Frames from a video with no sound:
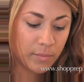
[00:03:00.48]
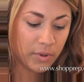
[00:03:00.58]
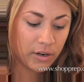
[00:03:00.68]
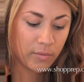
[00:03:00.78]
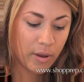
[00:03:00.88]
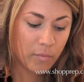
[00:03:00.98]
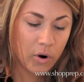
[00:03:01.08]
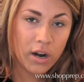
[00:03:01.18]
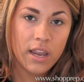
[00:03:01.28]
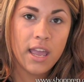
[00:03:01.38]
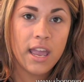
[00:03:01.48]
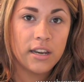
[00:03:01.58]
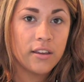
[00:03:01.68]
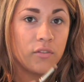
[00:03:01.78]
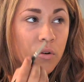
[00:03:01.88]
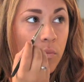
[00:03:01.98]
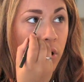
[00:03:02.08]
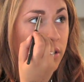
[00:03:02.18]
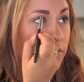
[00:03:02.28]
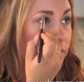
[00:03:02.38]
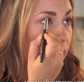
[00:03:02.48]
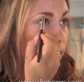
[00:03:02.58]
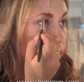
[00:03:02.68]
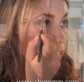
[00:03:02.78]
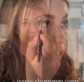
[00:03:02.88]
up a little bit more and give you a more defined